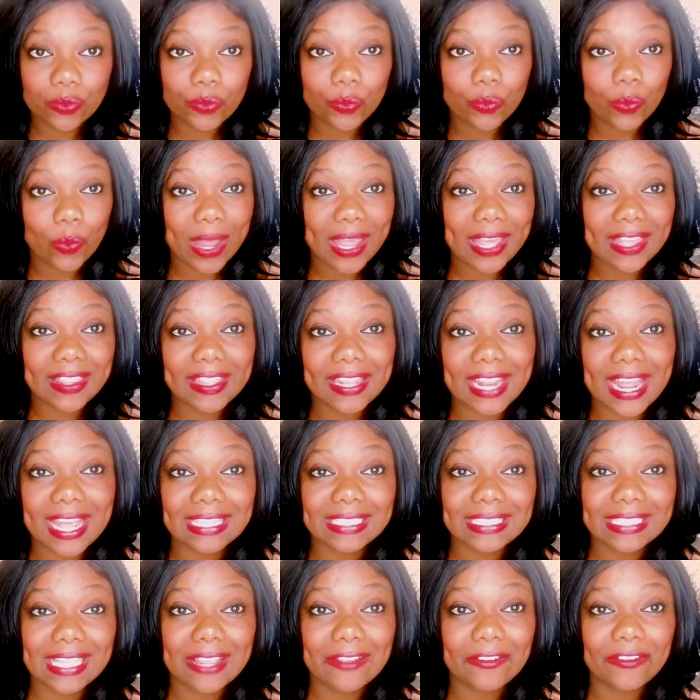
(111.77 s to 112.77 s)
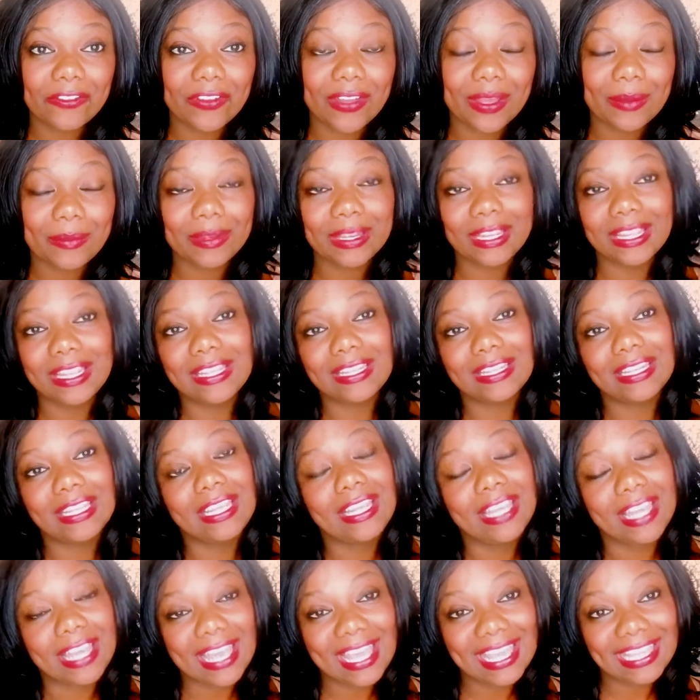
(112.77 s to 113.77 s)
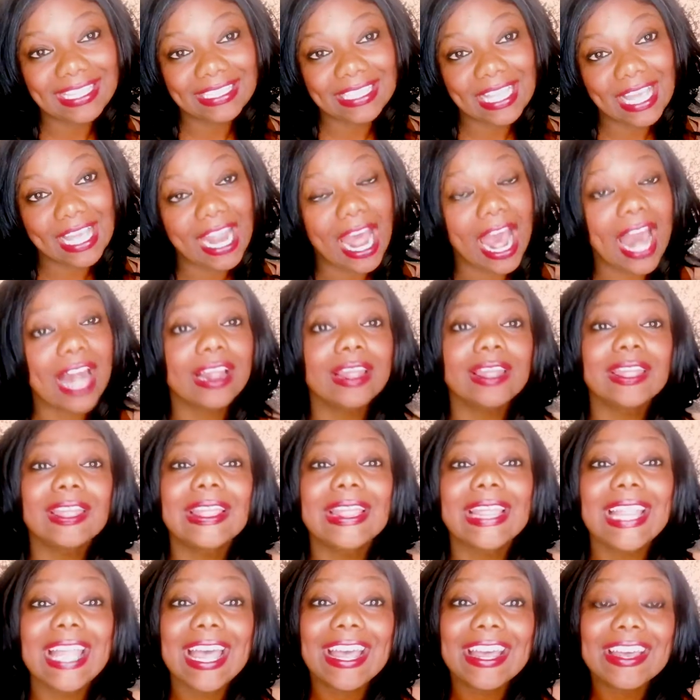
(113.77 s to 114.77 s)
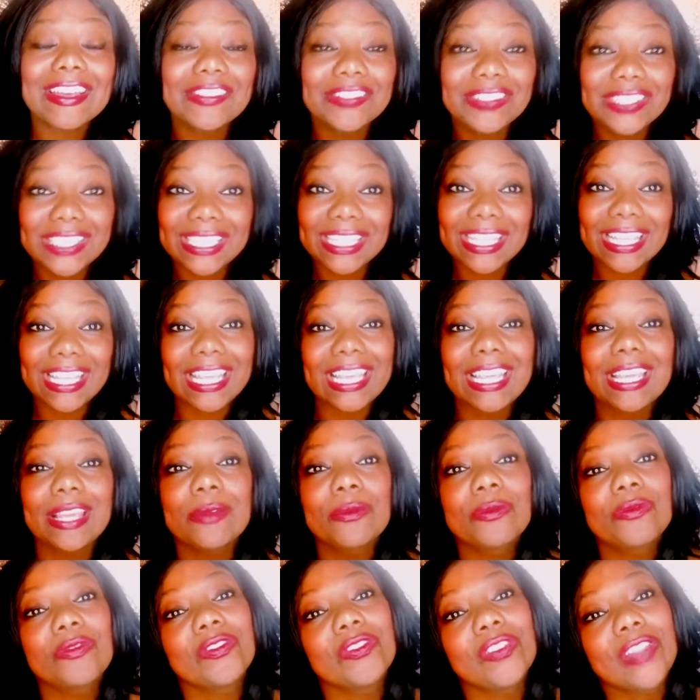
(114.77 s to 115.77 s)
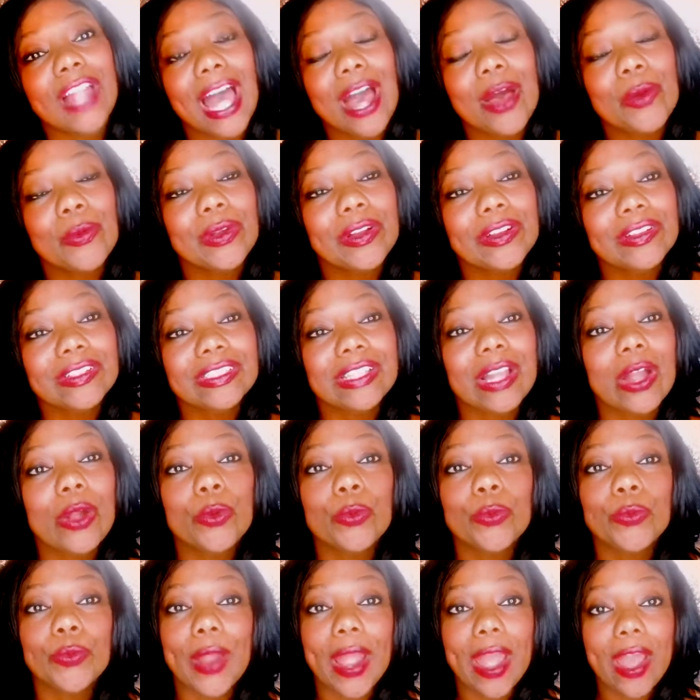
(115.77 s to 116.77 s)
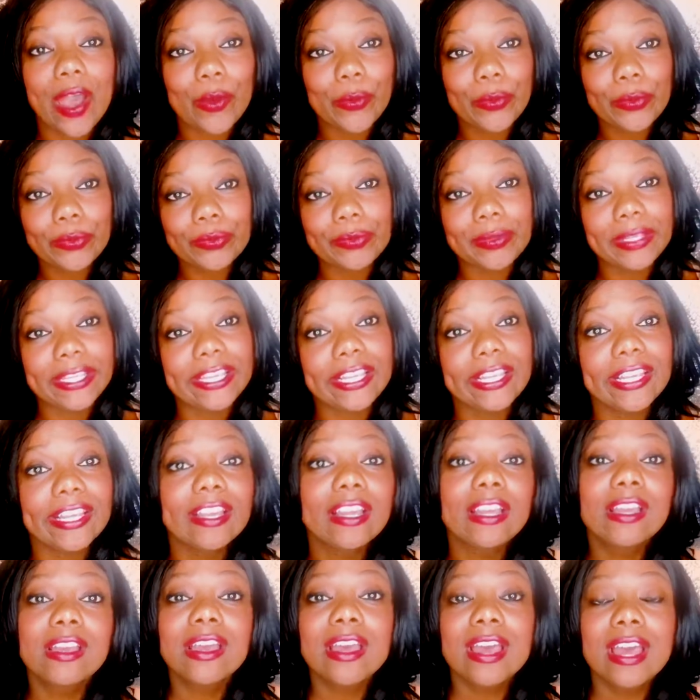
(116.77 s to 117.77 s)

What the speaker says: way that I stay feminine is that I love to keep flowers around me.